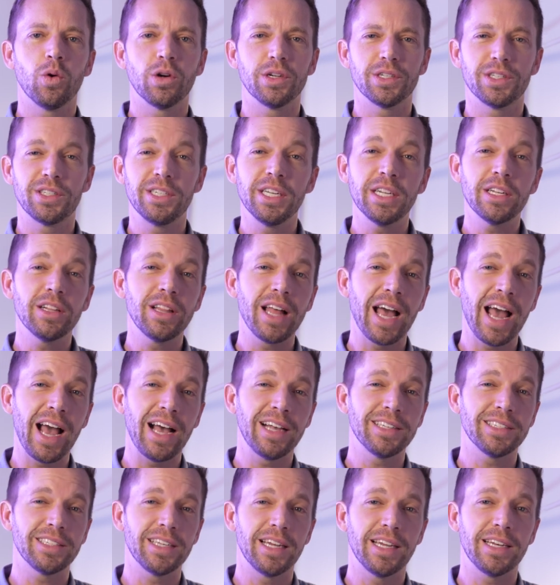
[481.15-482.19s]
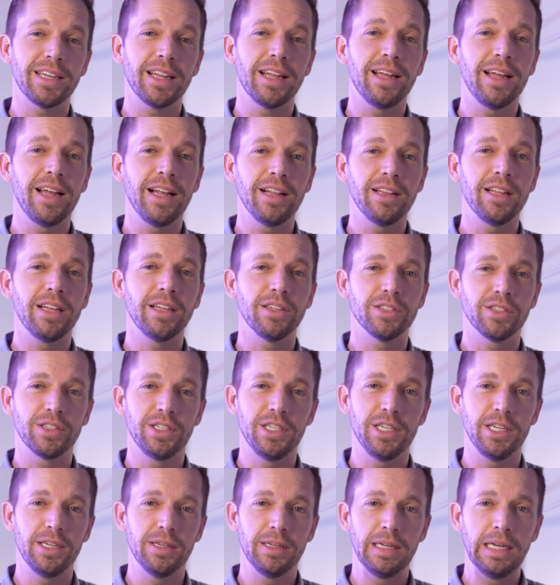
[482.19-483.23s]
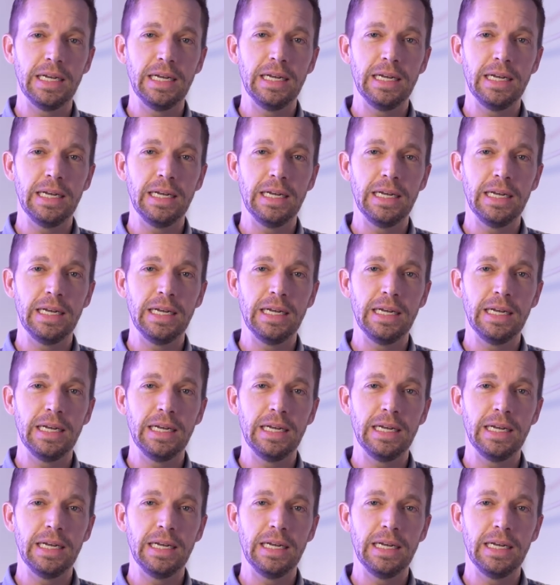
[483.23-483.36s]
or a single asset LLC,